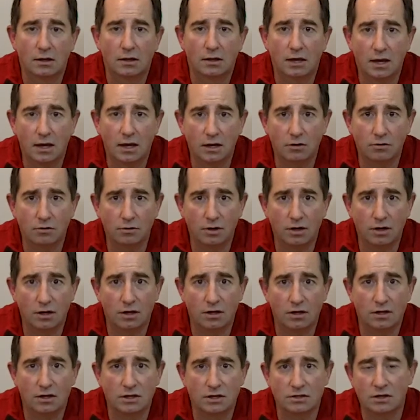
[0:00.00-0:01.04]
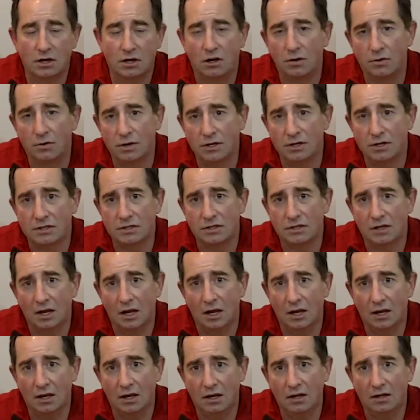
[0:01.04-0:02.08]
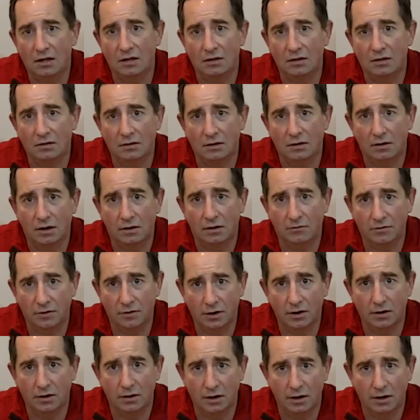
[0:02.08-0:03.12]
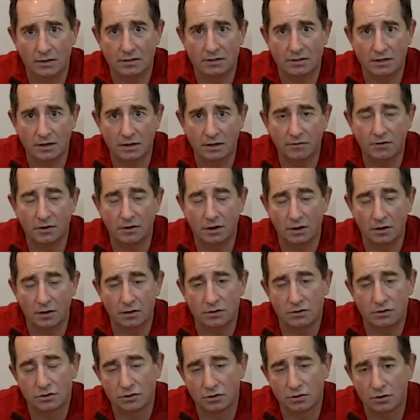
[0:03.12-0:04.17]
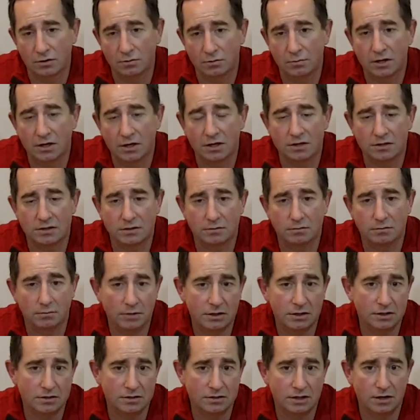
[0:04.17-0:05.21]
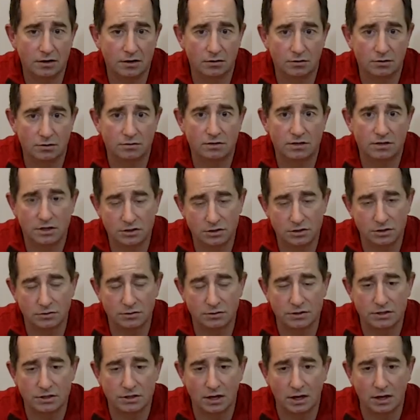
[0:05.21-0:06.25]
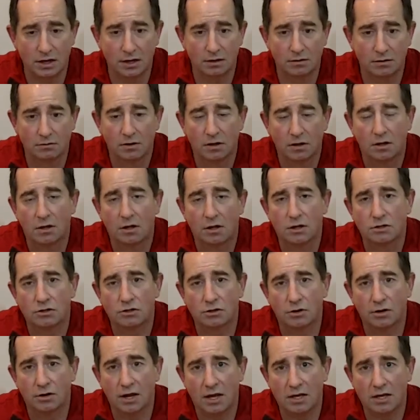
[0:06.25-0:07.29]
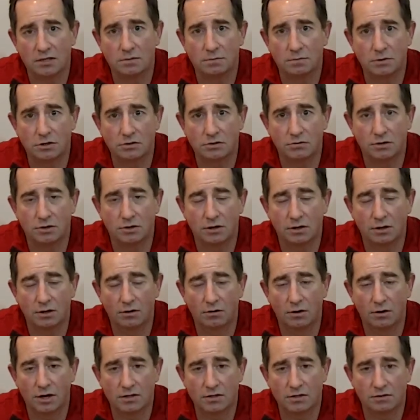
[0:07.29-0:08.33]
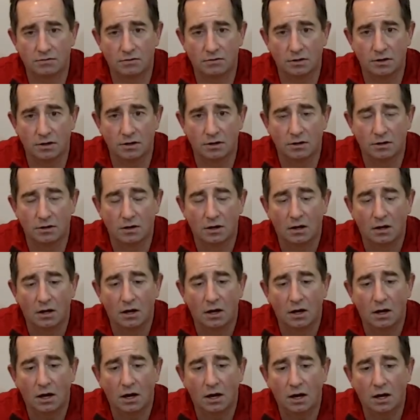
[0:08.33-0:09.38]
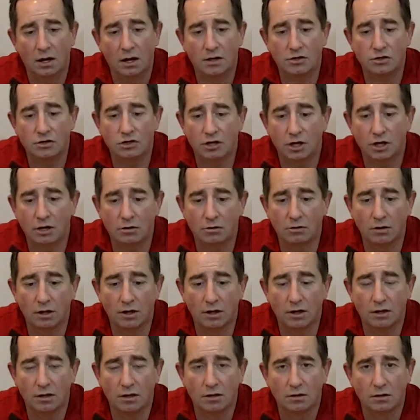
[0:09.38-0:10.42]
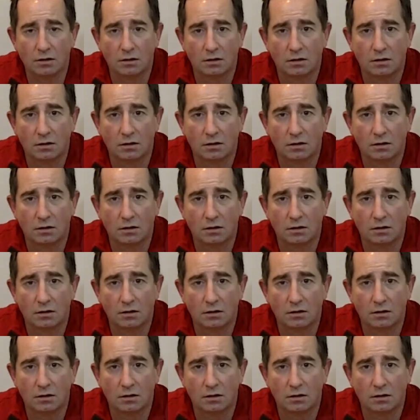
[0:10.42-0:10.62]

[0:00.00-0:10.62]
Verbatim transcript: gangrene is always a, a very a significant concern because it means that your tissue is dying. So it has to be treated aggressively. Uh, generally,